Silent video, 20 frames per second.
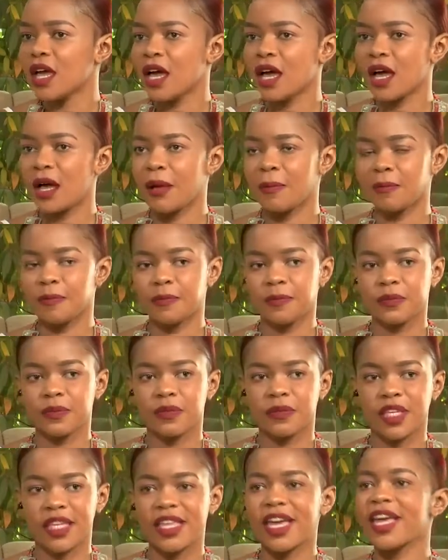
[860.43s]

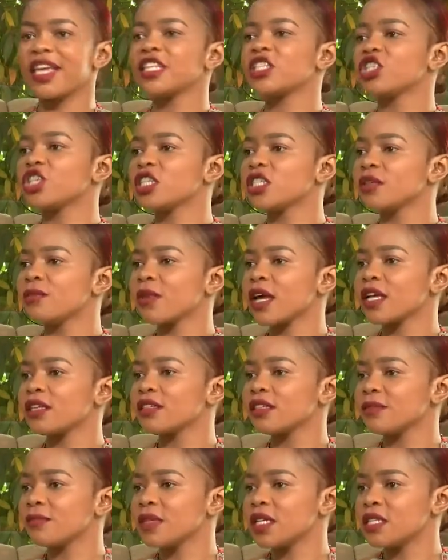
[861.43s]
the ends justify
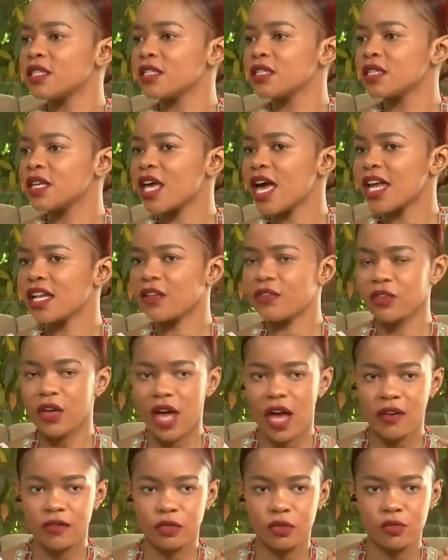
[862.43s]
the means. And if you
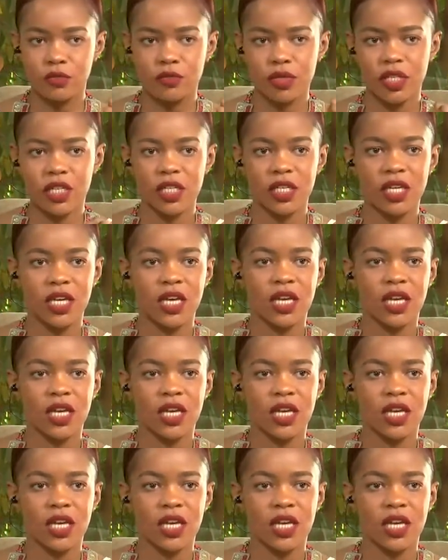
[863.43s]
have to be